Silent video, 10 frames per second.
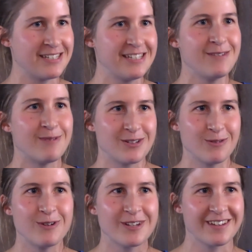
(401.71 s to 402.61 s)
see what
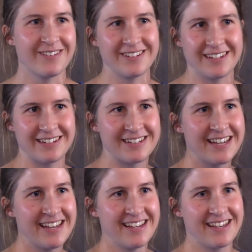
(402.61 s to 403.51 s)
you're working on
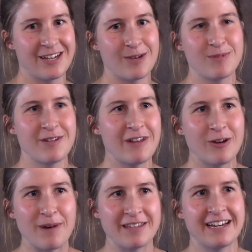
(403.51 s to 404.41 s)
and
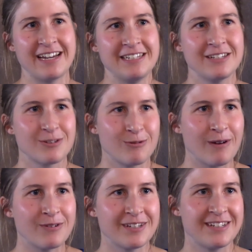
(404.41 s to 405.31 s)
develop other ideas
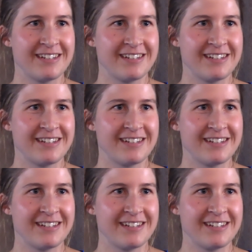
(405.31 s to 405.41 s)
around it.